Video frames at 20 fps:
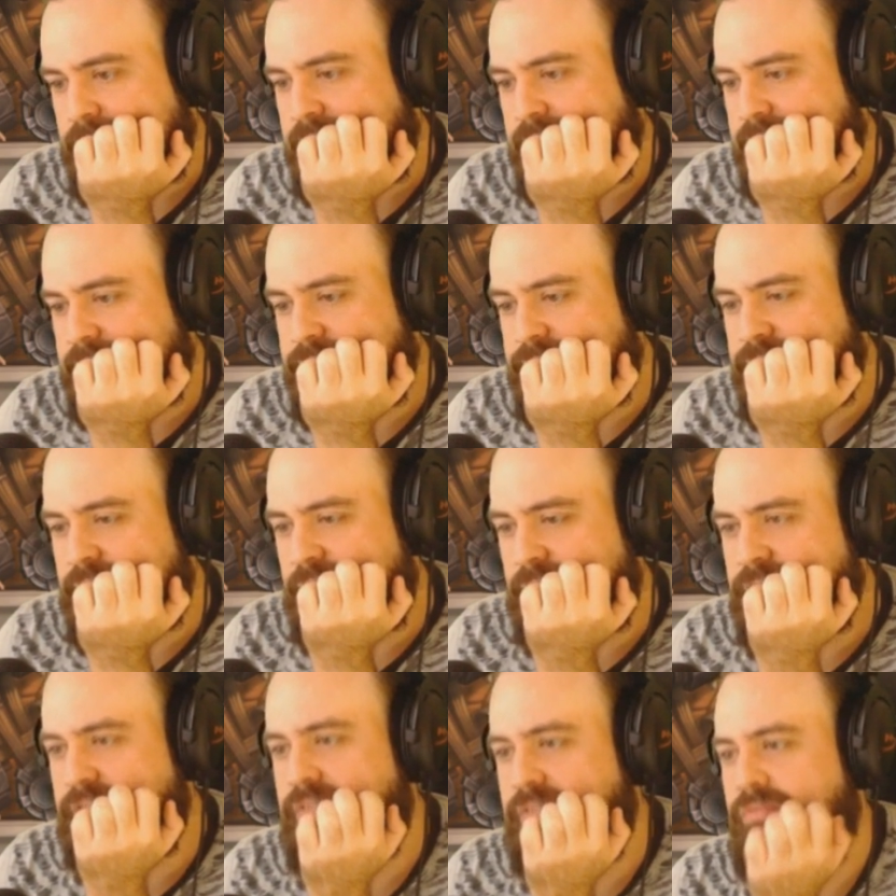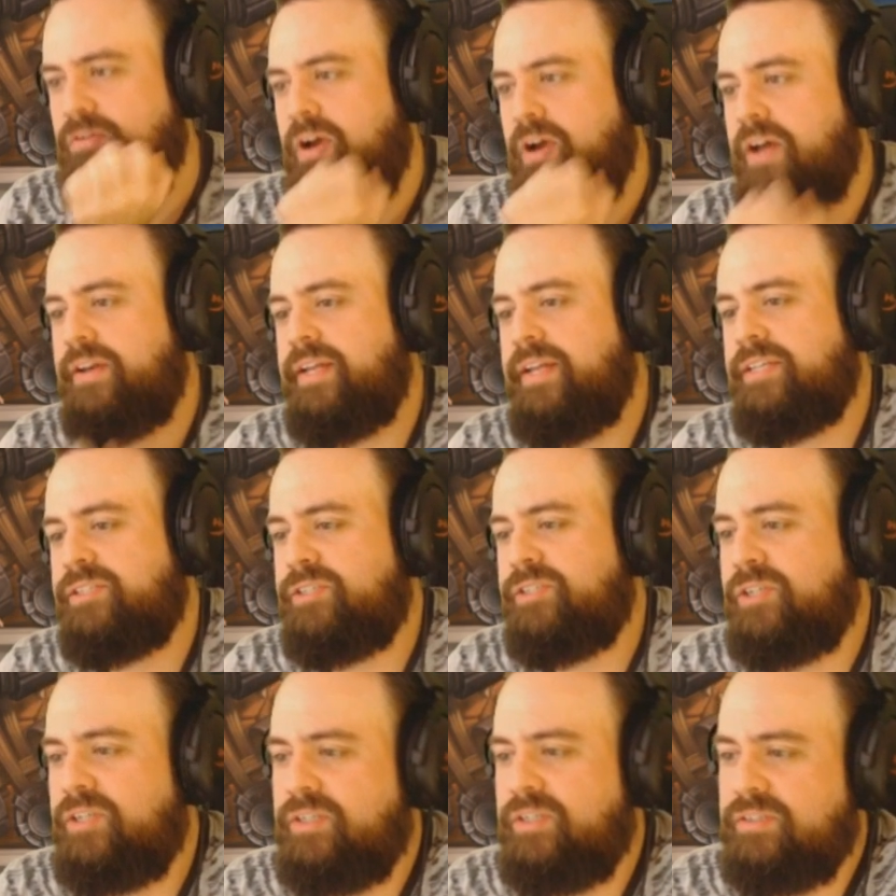This is also the Rot Nest
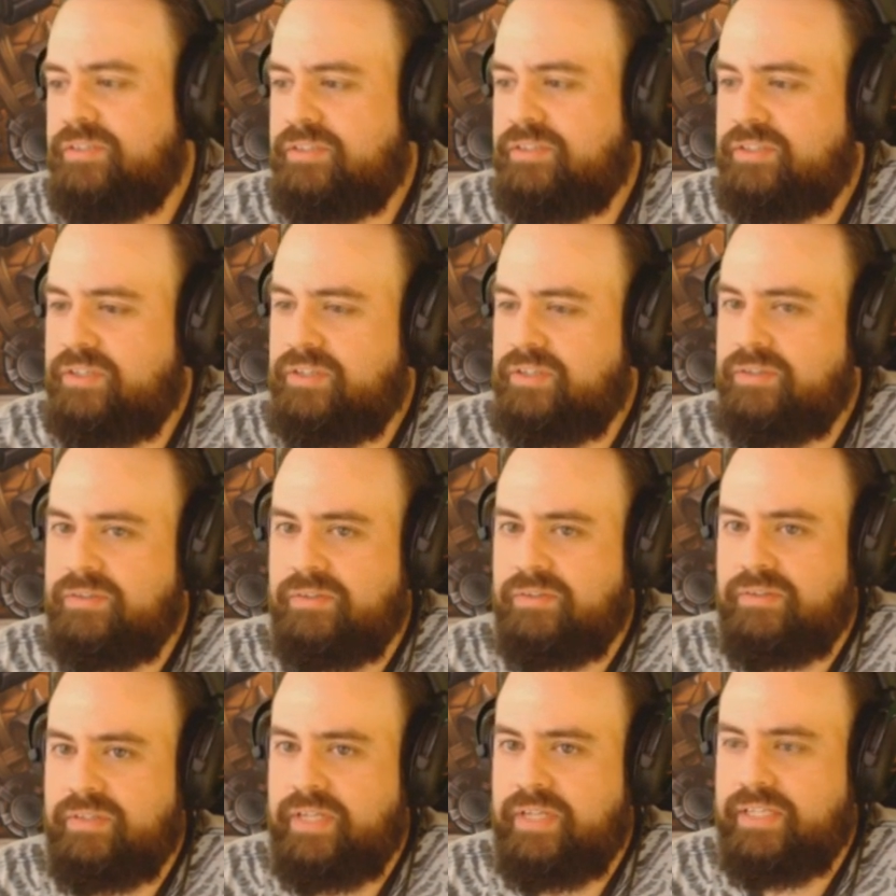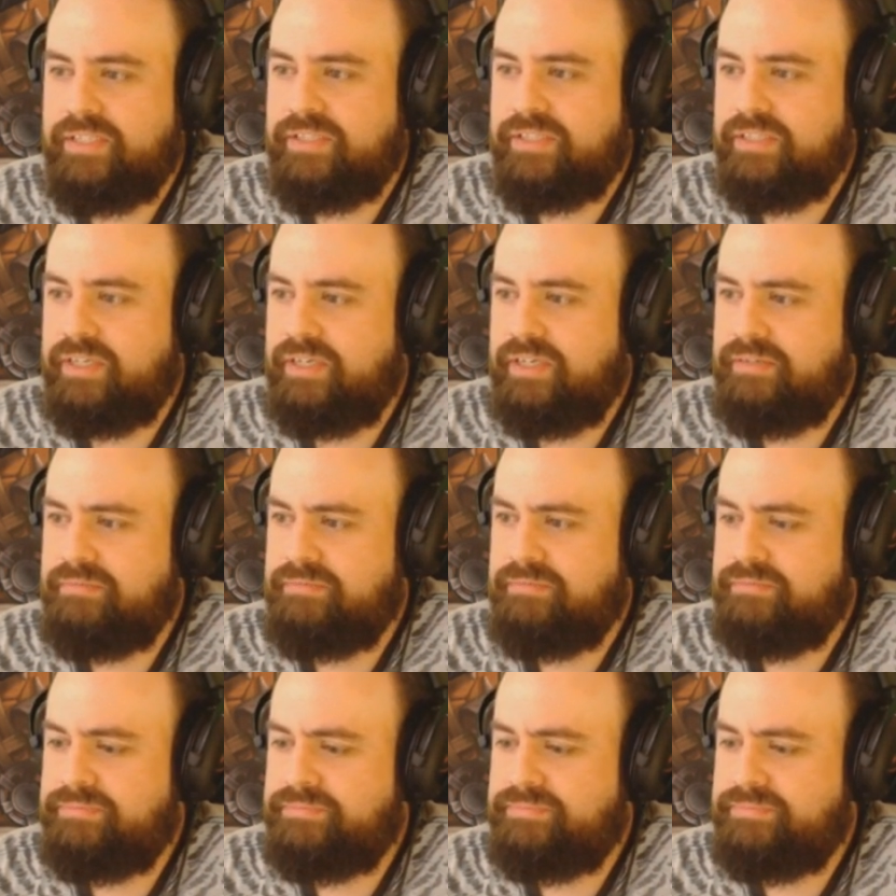turn, so let's just